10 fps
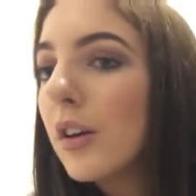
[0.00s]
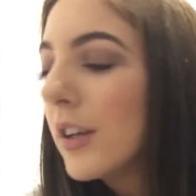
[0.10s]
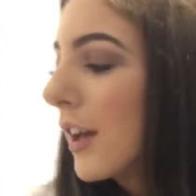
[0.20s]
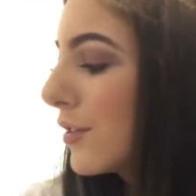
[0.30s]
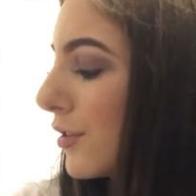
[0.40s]

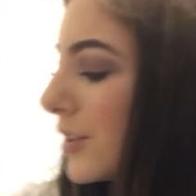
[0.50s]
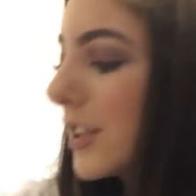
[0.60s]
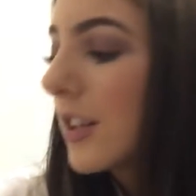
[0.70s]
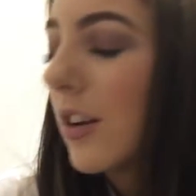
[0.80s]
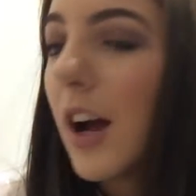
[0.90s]
yeah, so
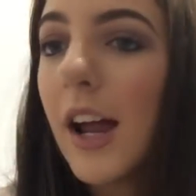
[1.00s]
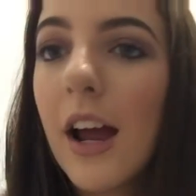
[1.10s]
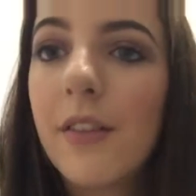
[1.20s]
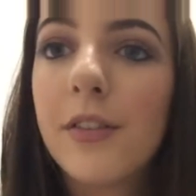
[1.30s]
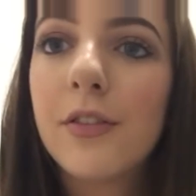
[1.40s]
tonight I
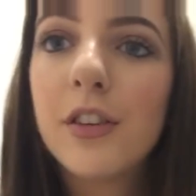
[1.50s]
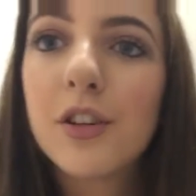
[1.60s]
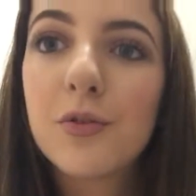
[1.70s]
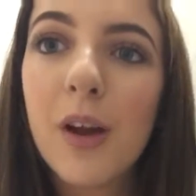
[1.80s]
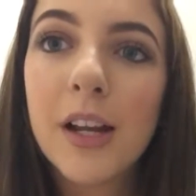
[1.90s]
have to
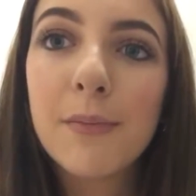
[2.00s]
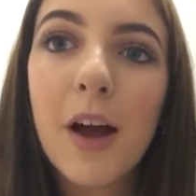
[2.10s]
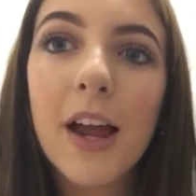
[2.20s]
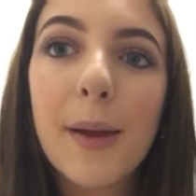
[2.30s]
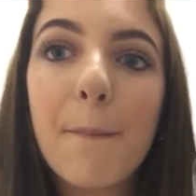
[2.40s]
finish writing
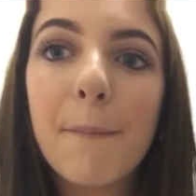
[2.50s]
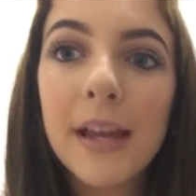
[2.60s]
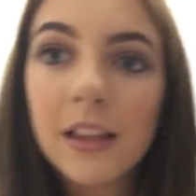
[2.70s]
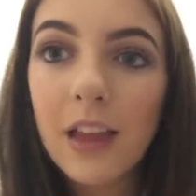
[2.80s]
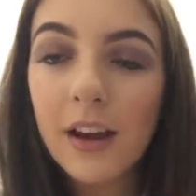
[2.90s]
my
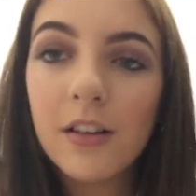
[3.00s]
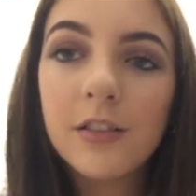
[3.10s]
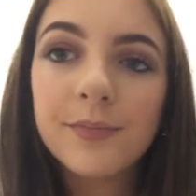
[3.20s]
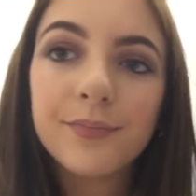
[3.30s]
big letter